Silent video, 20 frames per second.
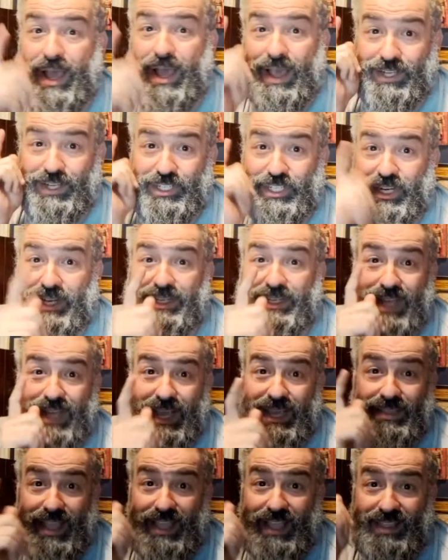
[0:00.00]
I should have
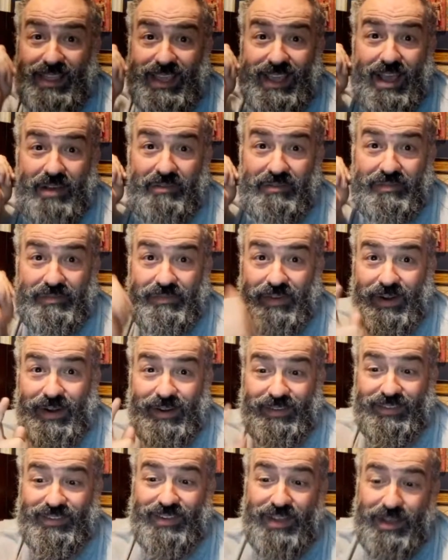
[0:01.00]
taken that thing out
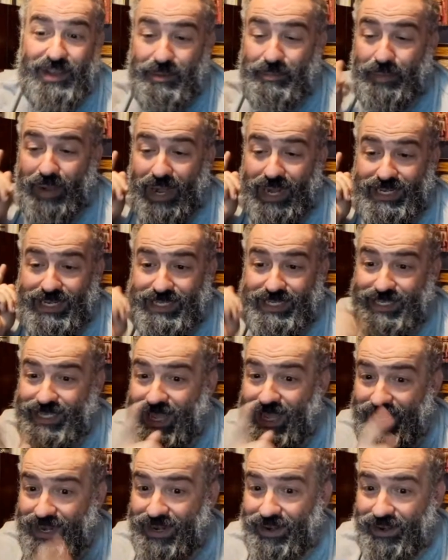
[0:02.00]
first, but I
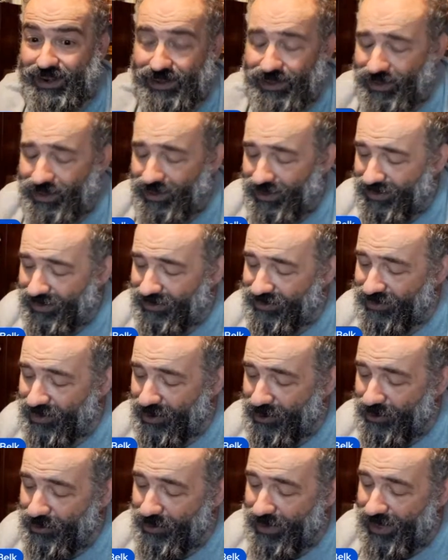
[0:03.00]
didn't.
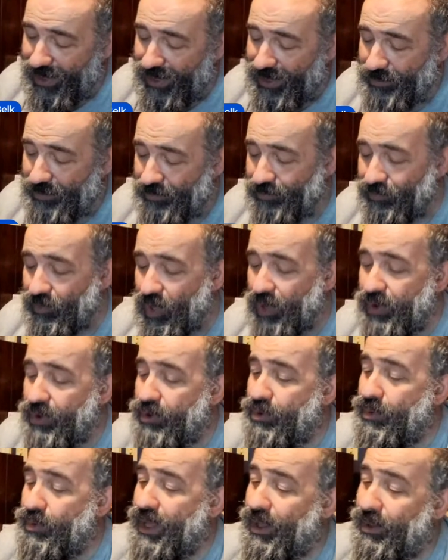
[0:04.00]
So,
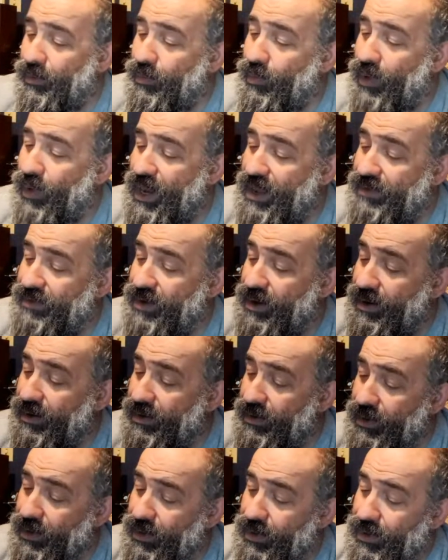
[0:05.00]
oh well, whatever.
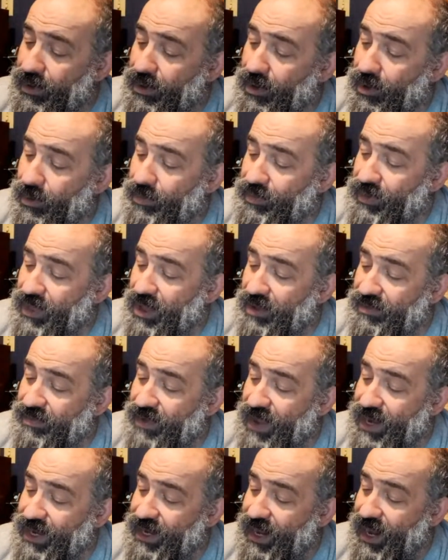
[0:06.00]
Hopefully, I'll
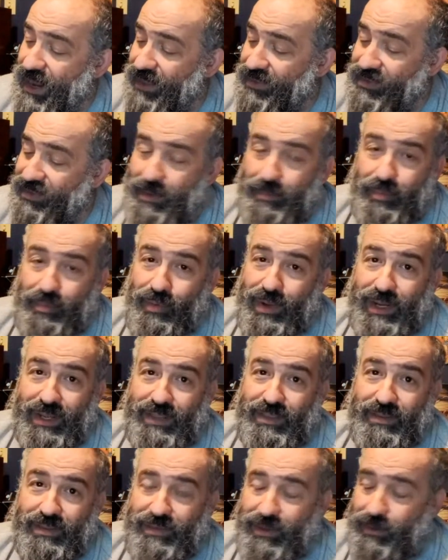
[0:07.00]
find it at some point
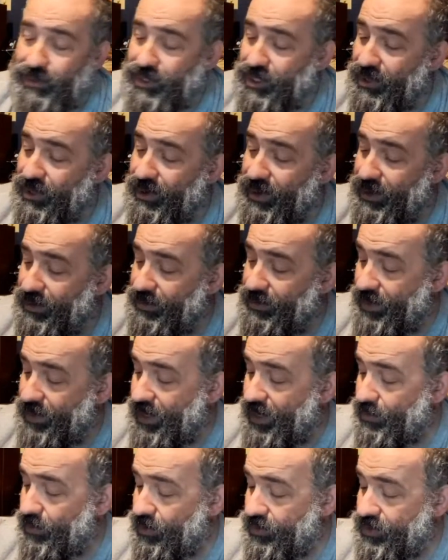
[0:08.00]
in the future,
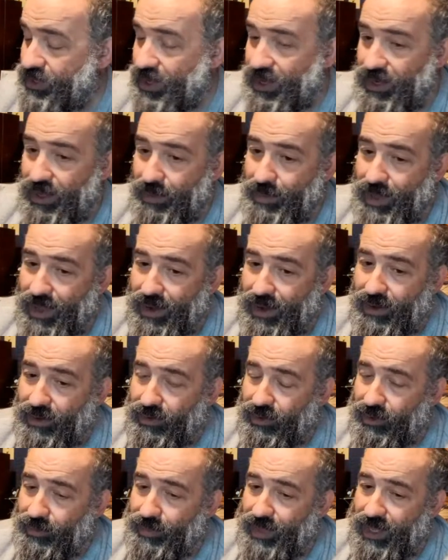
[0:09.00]
and we'll talk about it a
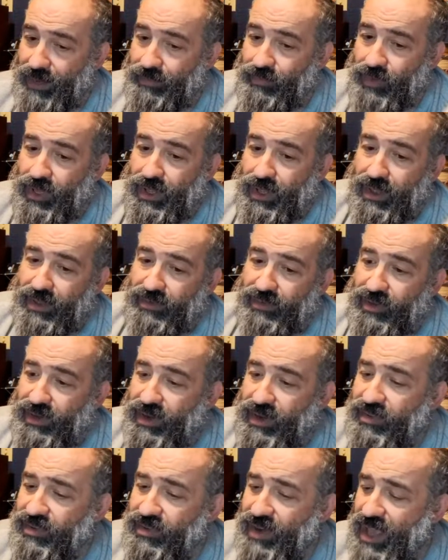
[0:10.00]
little bit. So he
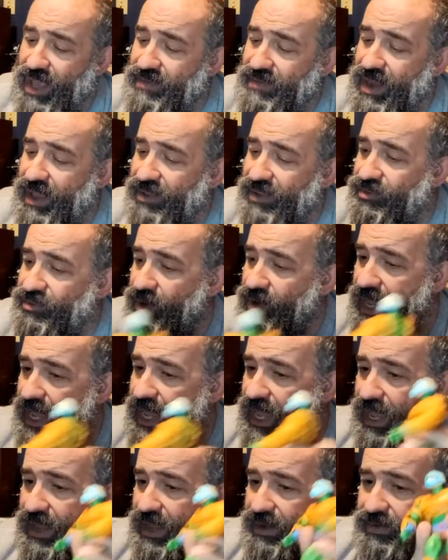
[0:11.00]
doesn't have an extra
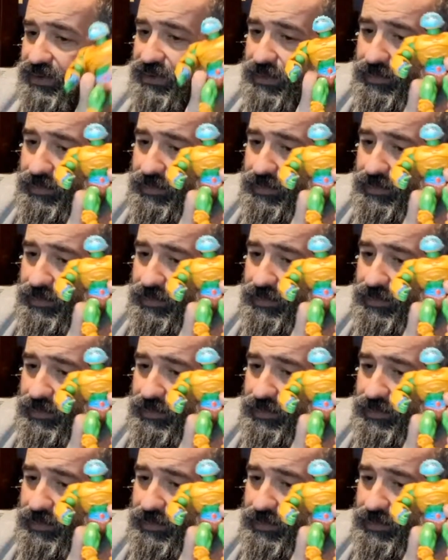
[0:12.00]
hand.